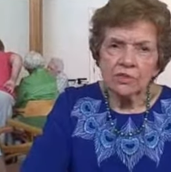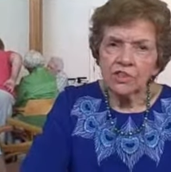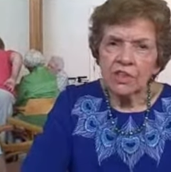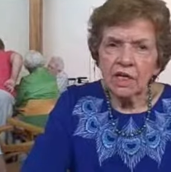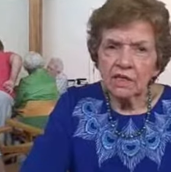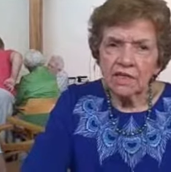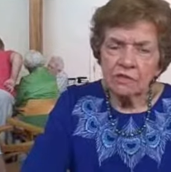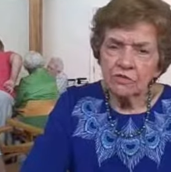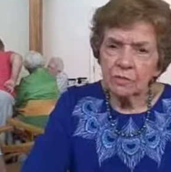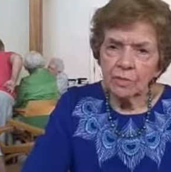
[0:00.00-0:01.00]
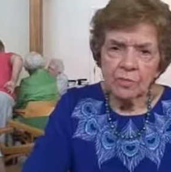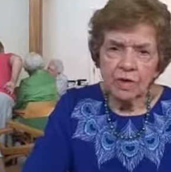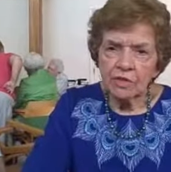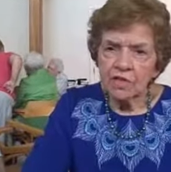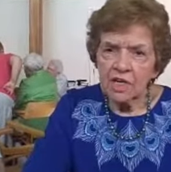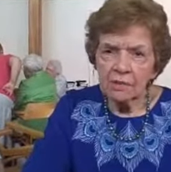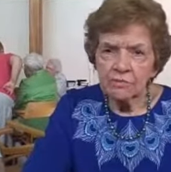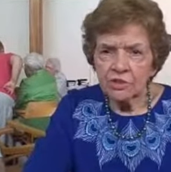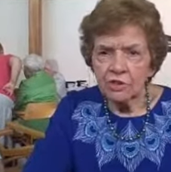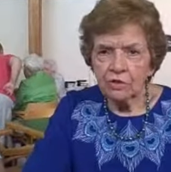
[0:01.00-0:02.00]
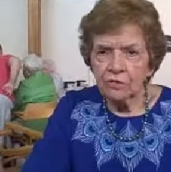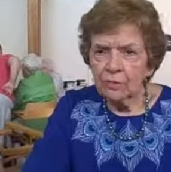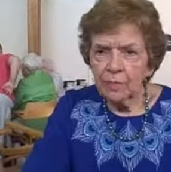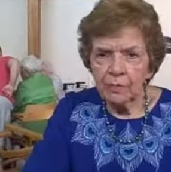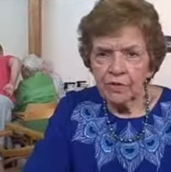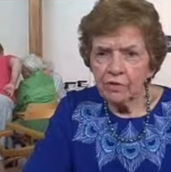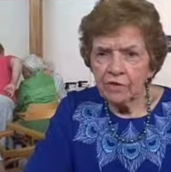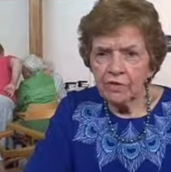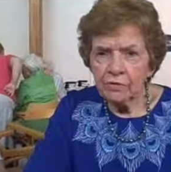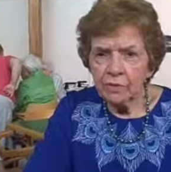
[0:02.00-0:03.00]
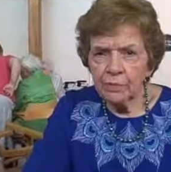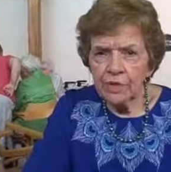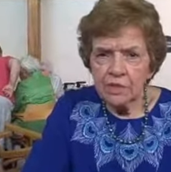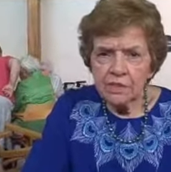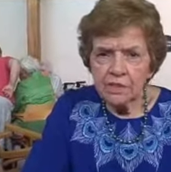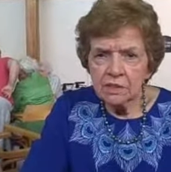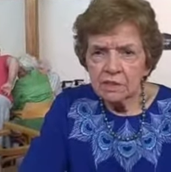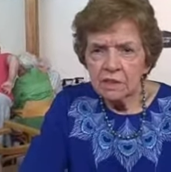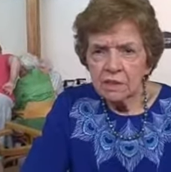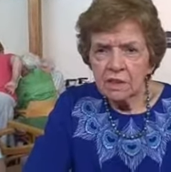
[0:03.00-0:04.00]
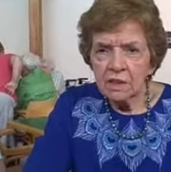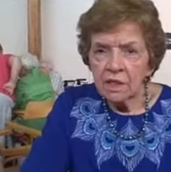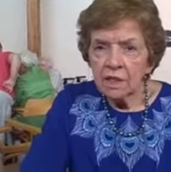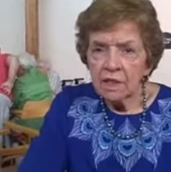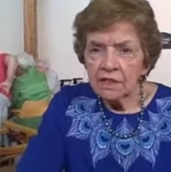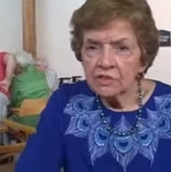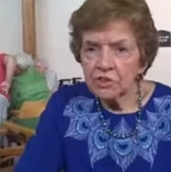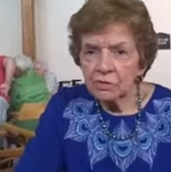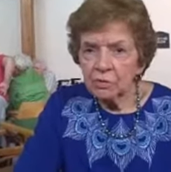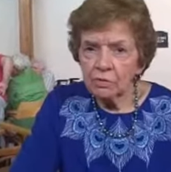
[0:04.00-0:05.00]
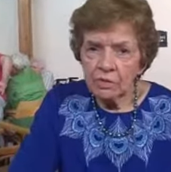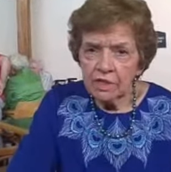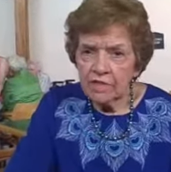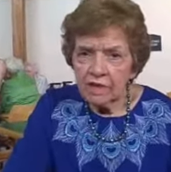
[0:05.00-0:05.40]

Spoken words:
She got letters from them all the time. She heard from her mother every 3 weeks, and she wrote to